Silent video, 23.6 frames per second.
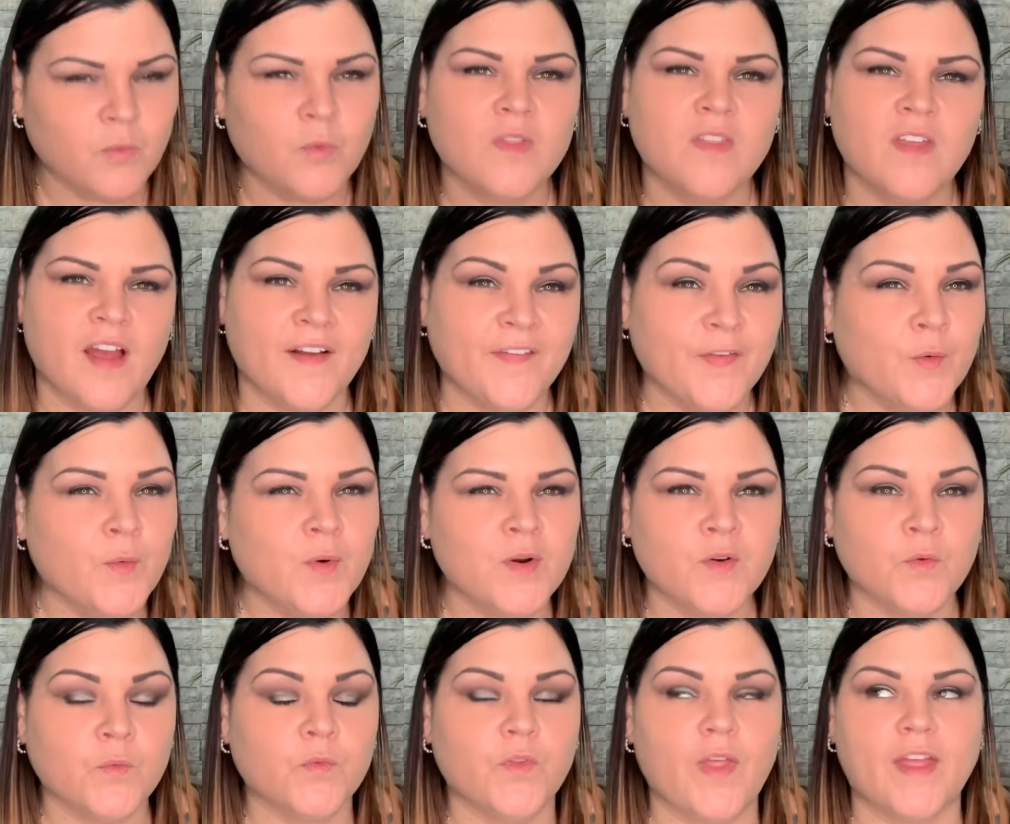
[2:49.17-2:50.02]
where the other
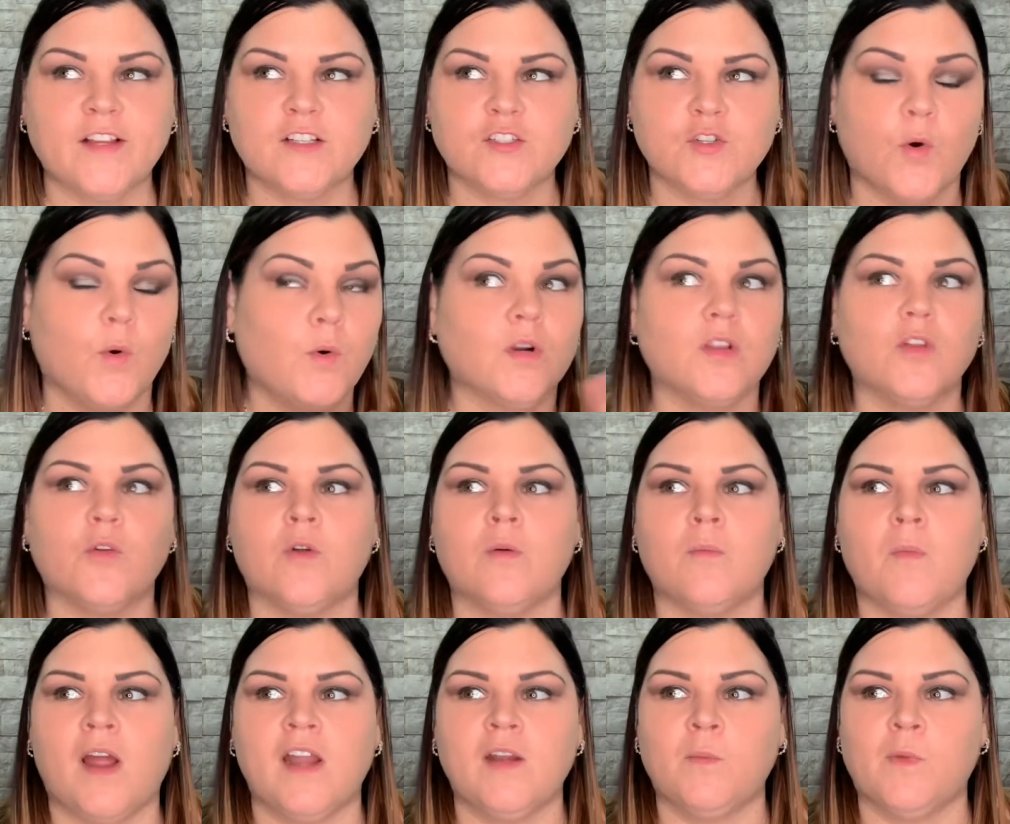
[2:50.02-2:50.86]
one like totally
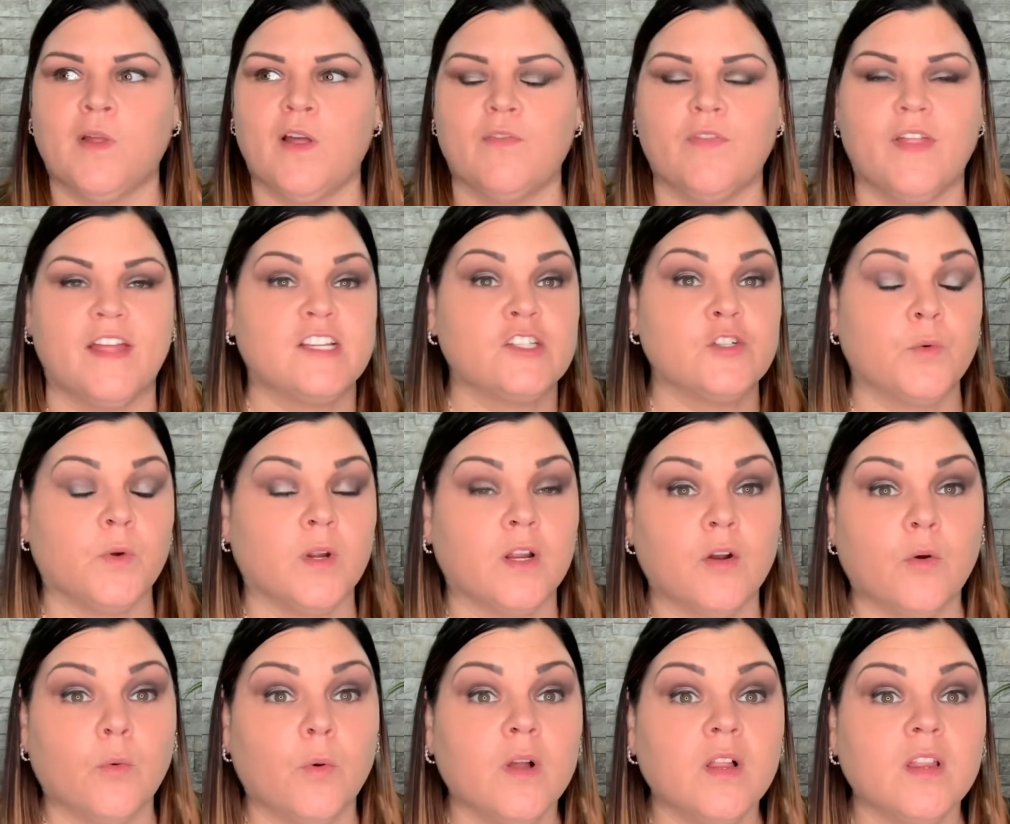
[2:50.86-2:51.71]
reminded me of like
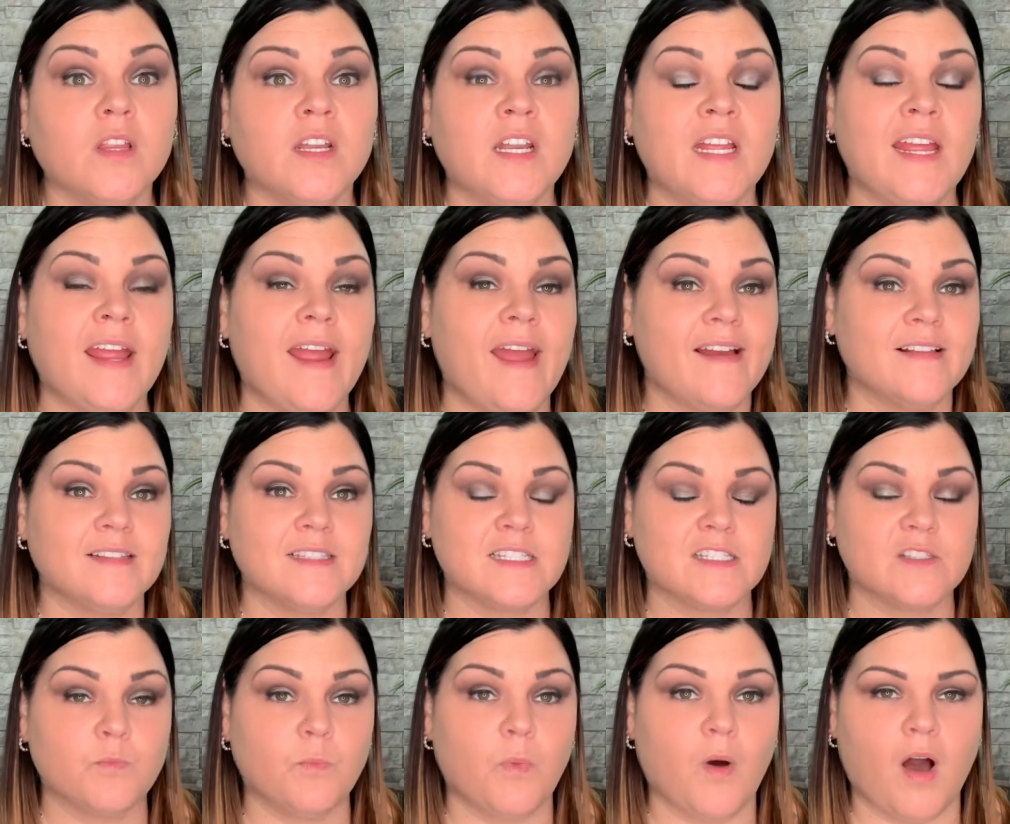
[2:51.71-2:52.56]
Tranquility and
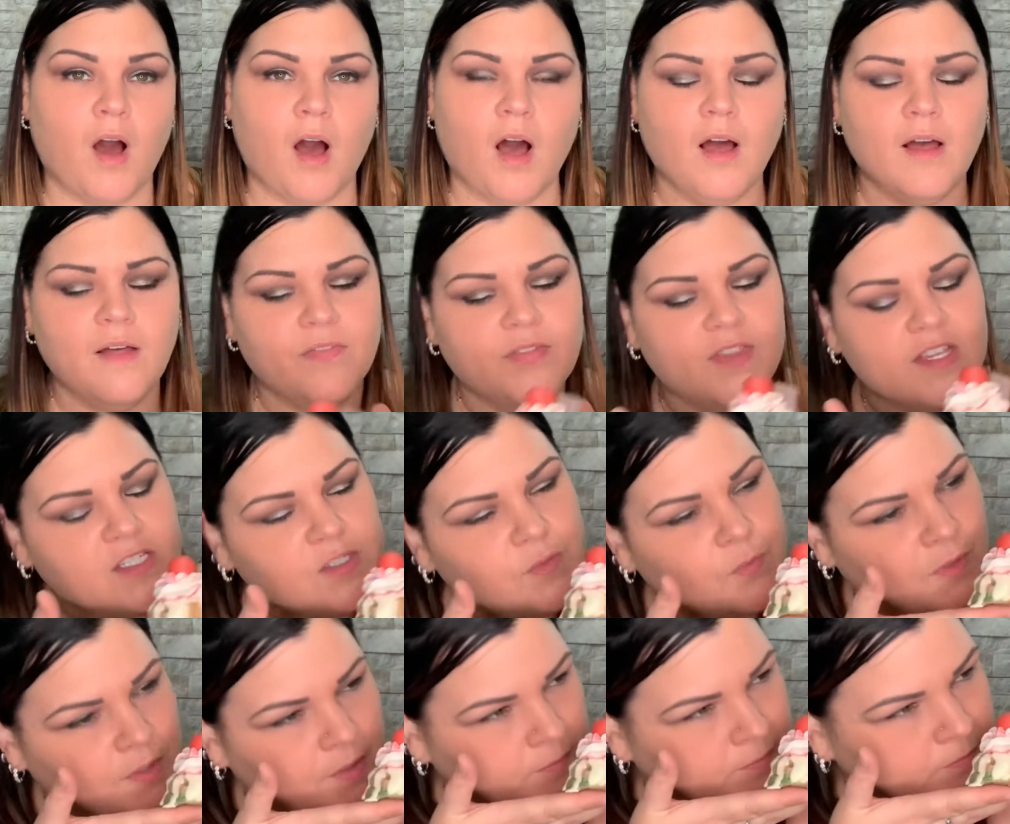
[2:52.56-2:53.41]
Spa.
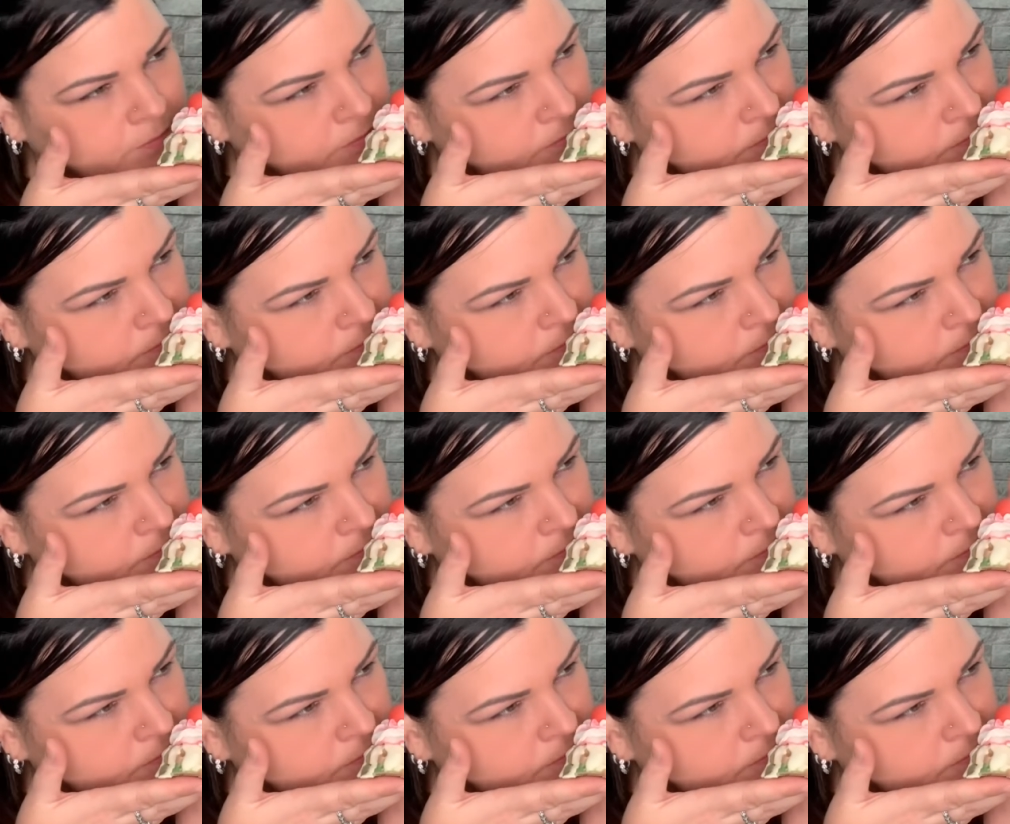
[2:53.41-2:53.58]
This one,